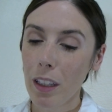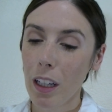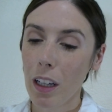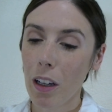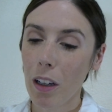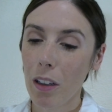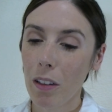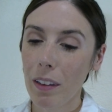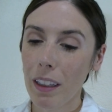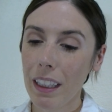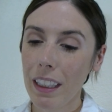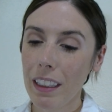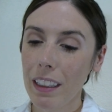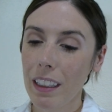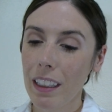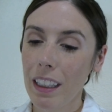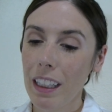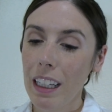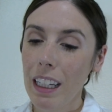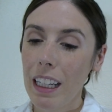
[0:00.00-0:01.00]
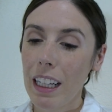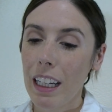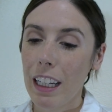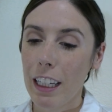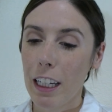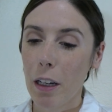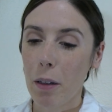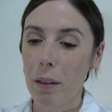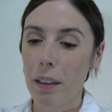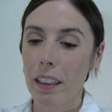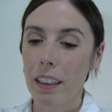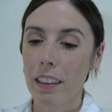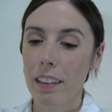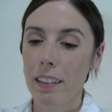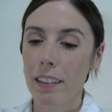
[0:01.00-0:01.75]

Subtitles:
All right. And now we're going to